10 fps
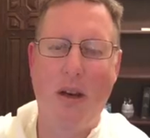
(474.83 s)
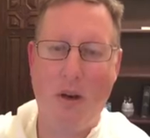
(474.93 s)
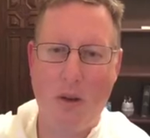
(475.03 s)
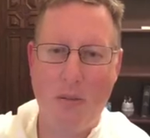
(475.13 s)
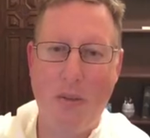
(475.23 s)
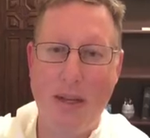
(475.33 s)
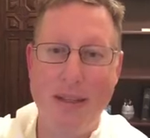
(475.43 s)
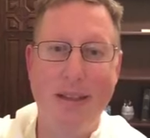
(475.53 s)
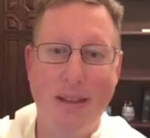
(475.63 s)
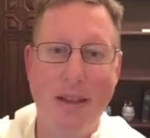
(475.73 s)
hope
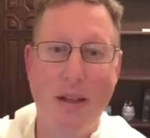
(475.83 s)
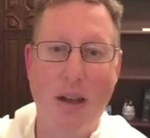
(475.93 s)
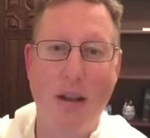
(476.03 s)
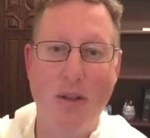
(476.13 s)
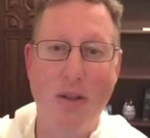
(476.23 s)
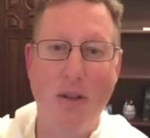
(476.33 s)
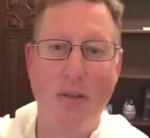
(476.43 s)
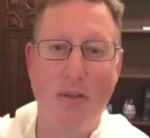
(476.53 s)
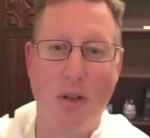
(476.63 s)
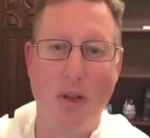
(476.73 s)
as a
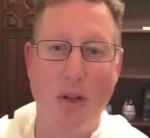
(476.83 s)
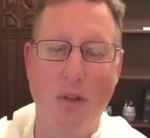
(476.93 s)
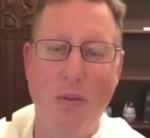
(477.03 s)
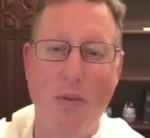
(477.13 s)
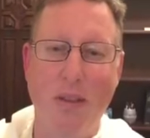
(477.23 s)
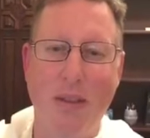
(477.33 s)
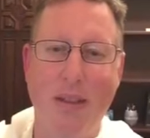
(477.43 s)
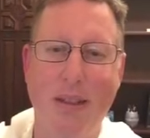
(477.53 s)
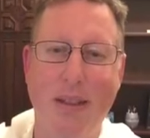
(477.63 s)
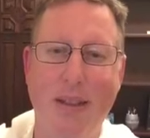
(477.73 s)
theological virtue
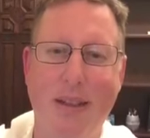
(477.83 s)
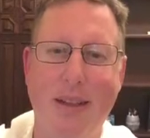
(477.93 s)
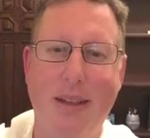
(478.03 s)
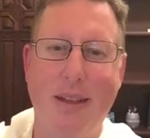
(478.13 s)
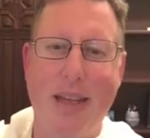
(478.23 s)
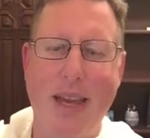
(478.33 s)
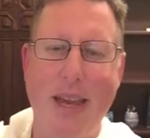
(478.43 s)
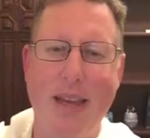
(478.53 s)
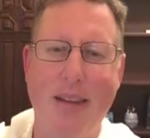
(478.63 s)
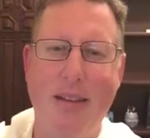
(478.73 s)

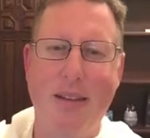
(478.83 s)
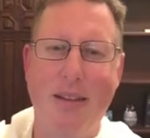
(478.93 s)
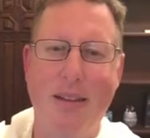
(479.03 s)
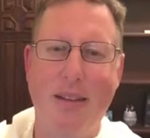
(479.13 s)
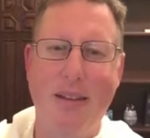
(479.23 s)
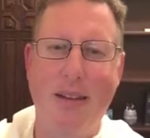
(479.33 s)
can